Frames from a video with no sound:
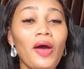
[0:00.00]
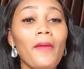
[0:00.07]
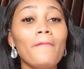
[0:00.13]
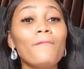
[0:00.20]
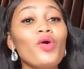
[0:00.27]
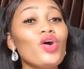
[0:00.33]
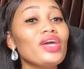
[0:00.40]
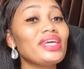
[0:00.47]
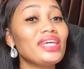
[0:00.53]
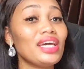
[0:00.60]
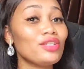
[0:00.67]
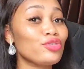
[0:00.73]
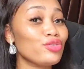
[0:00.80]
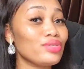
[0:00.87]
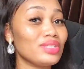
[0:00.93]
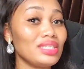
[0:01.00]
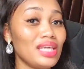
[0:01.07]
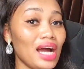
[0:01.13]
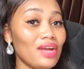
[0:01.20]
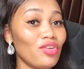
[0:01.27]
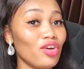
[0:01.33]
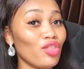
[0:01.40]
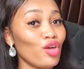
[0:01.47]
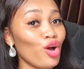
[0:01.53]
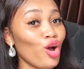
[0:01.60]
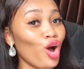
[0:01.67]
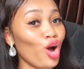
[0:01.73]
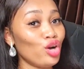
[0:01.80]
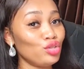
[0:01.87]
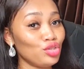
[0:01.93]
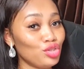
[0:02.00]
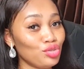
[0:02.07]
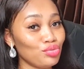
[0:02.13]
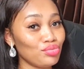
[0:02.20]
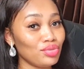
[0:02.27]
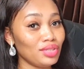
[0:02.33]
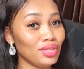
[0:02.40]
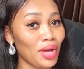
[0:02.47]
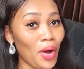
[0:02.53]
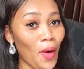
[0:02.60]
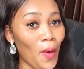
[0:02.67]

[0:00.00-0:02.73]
But in case you see another country